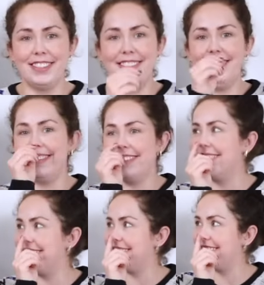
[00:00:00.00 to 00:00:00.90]

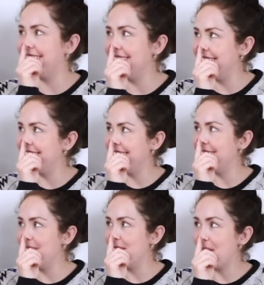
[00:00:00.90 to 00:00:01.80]

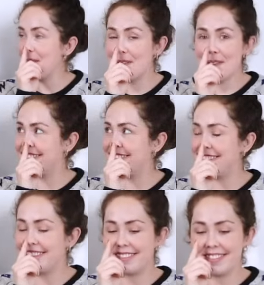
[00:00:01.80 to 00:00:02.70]

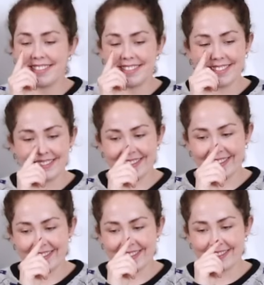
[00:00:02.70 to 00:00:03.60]

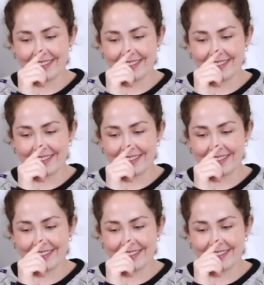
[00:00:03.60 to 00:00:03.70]
No words are spoken by the person on screen.